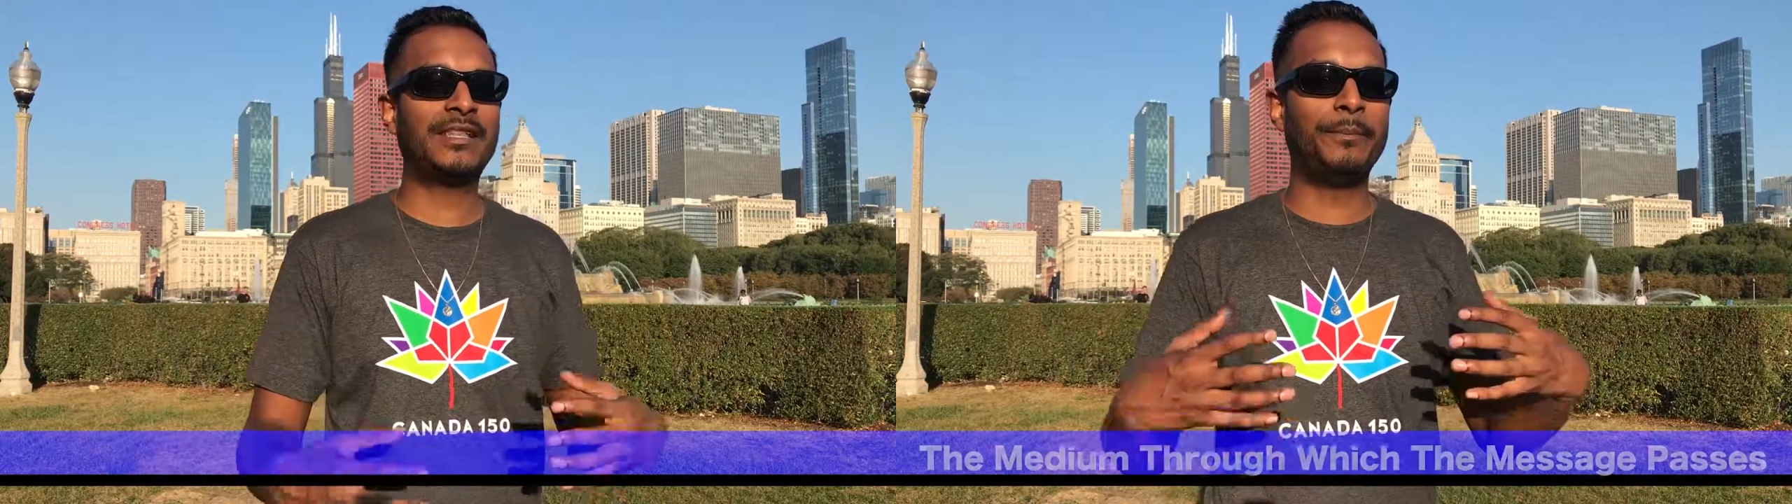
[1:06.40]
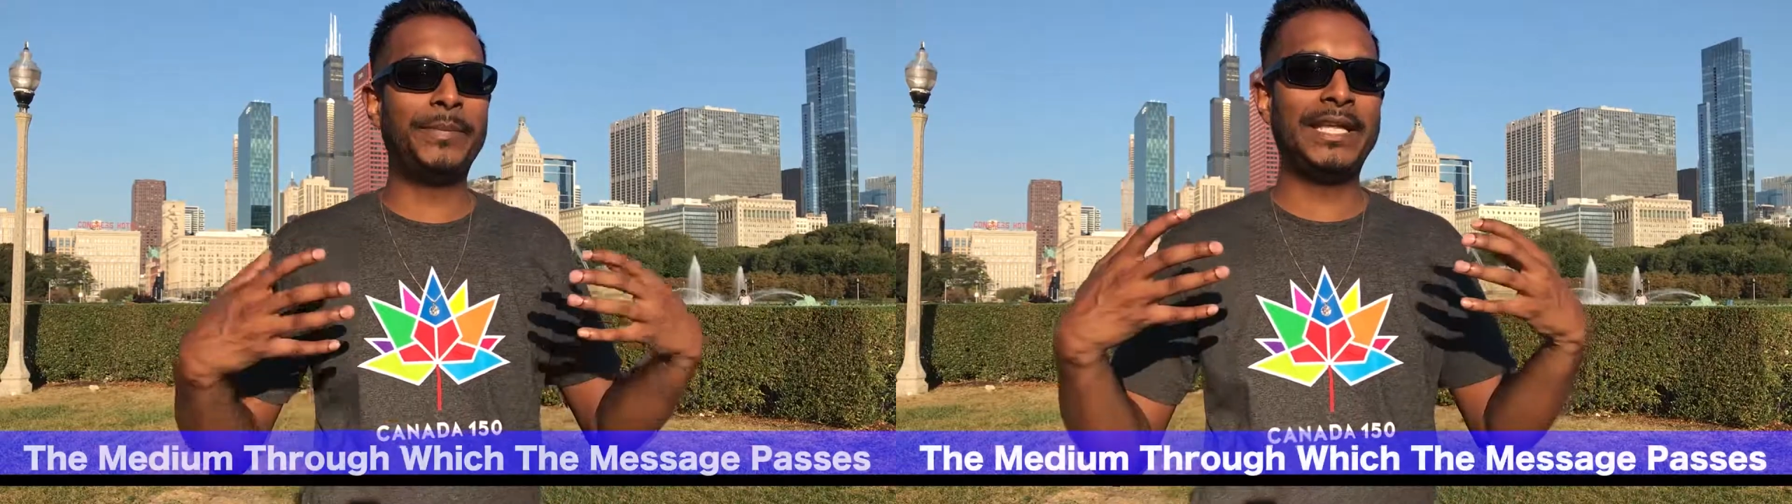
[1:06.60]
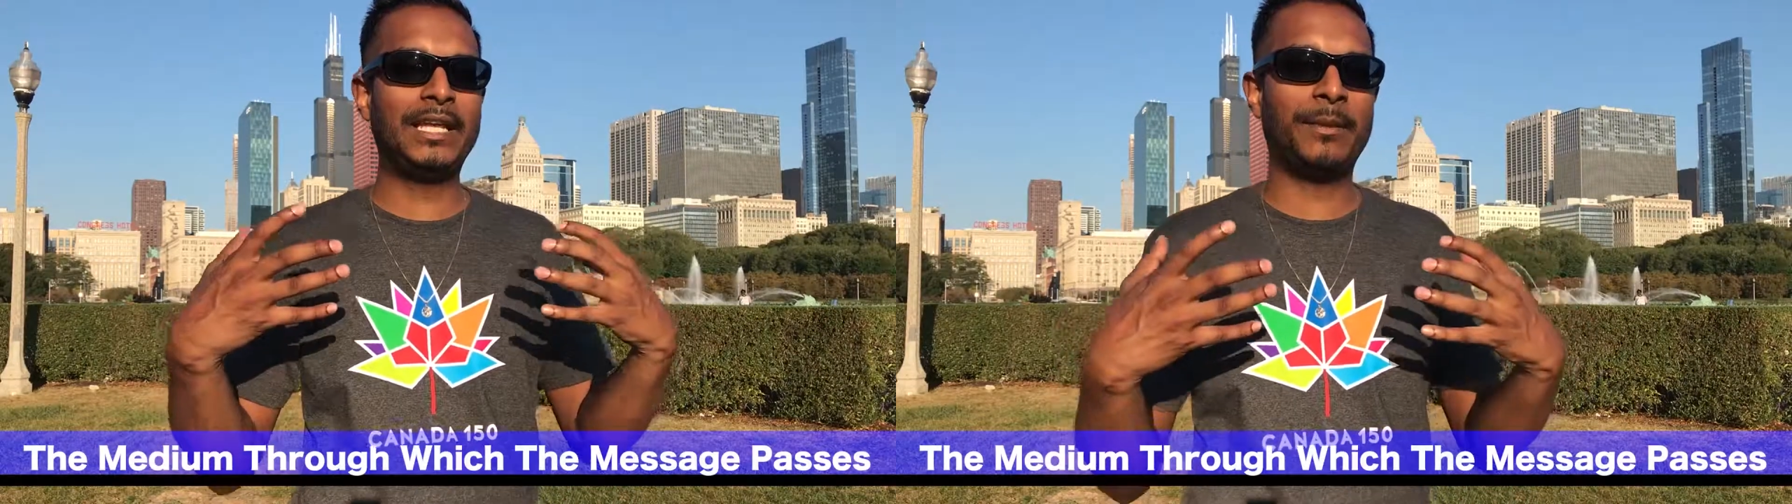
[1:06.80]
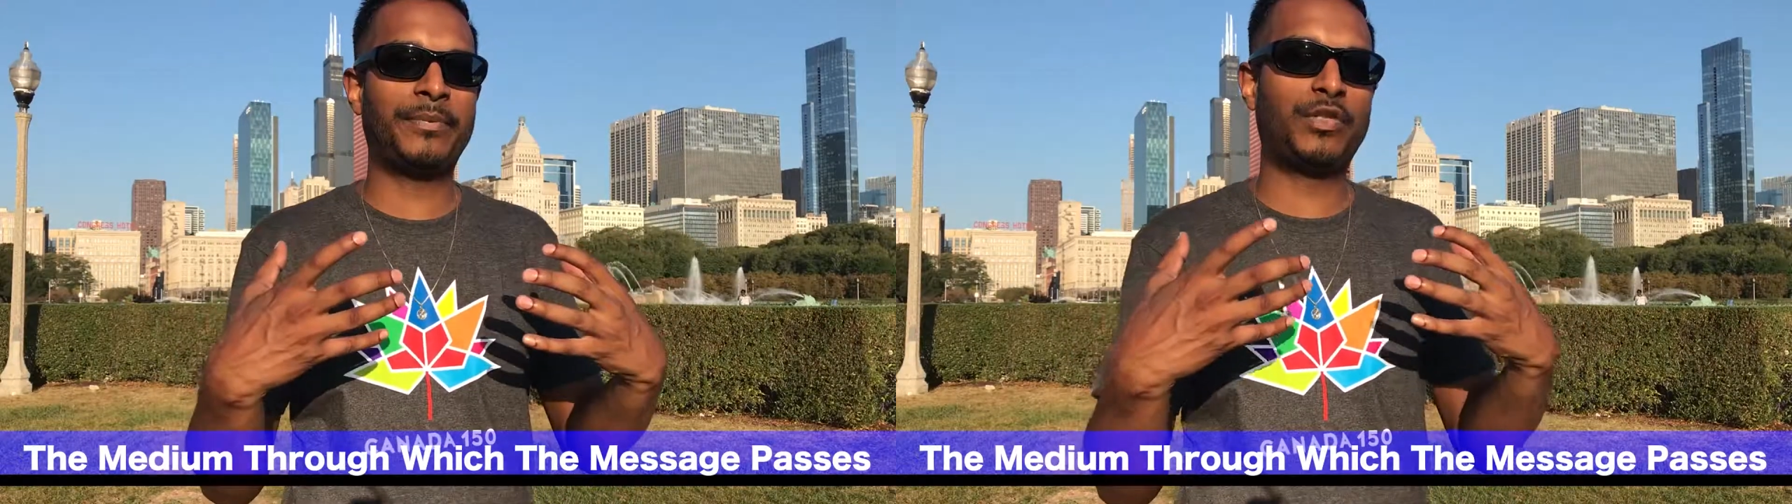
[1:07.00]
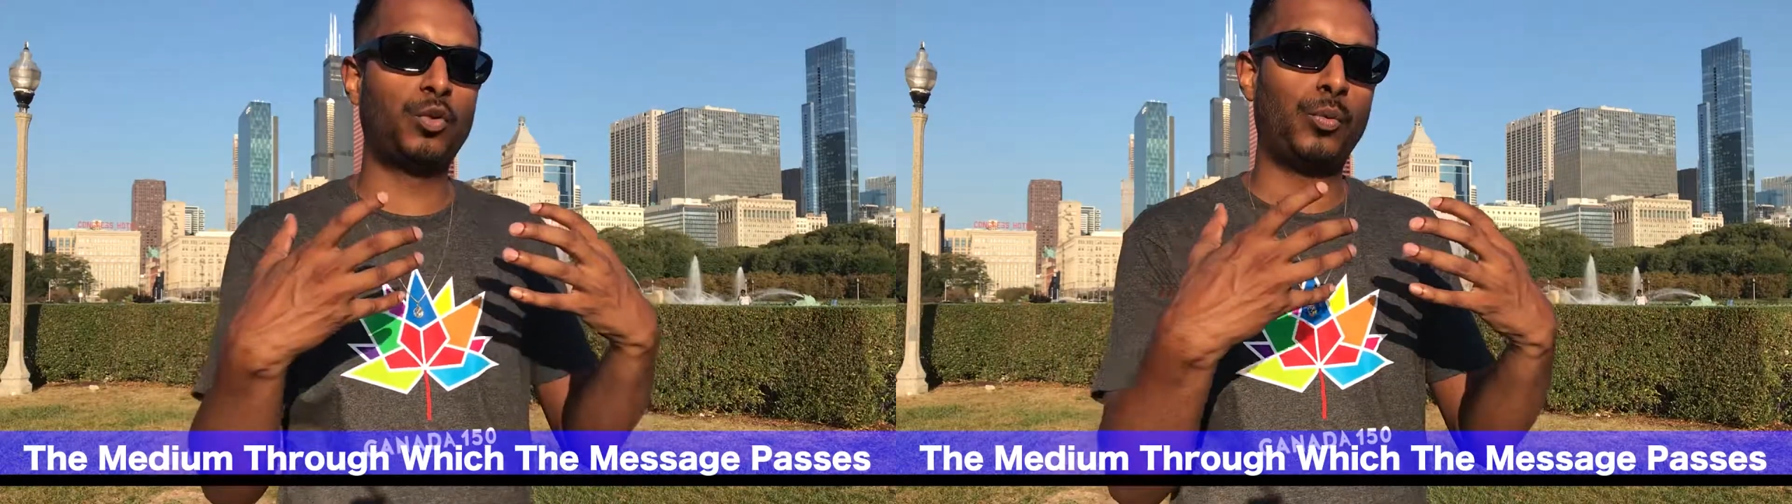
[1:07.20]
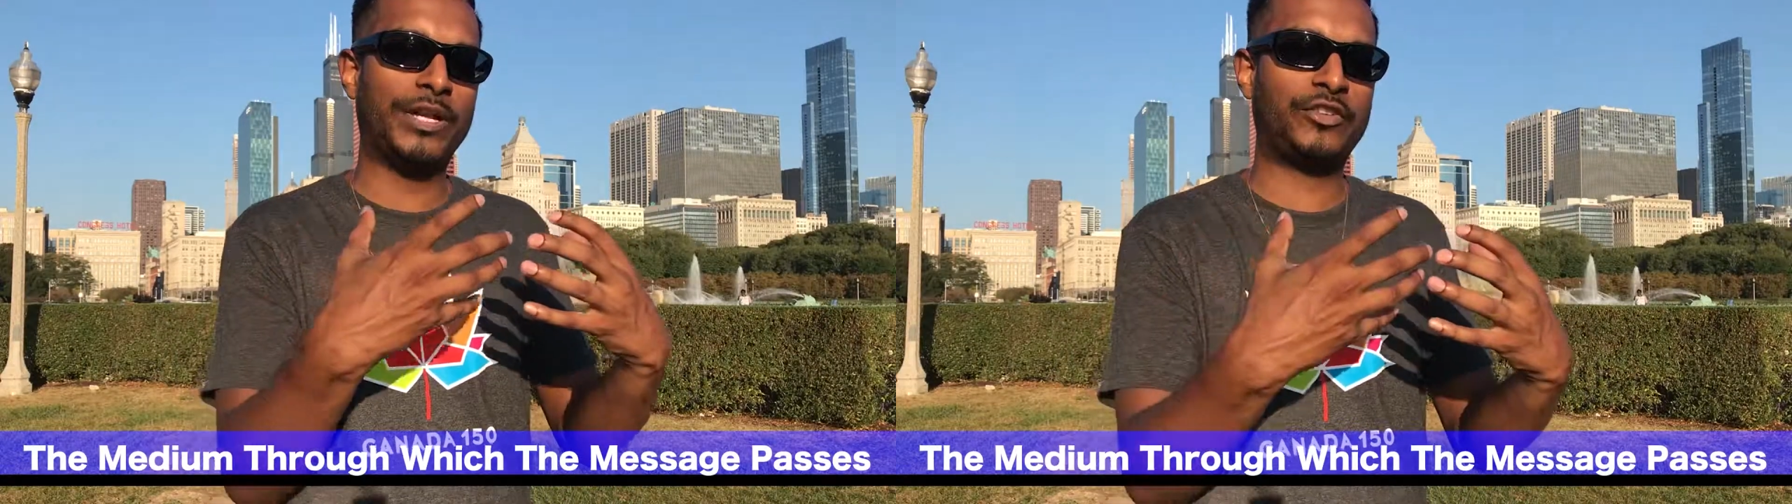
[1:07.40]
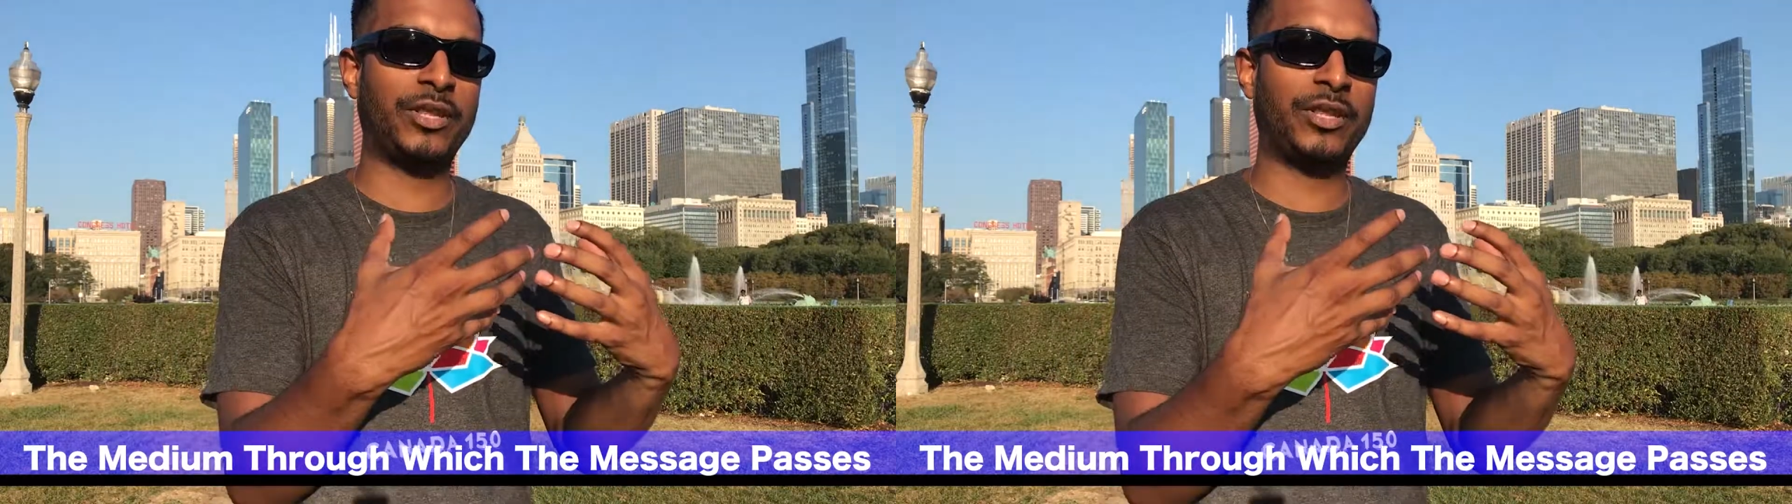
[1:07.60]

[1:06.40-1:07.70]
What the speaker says: the medium through which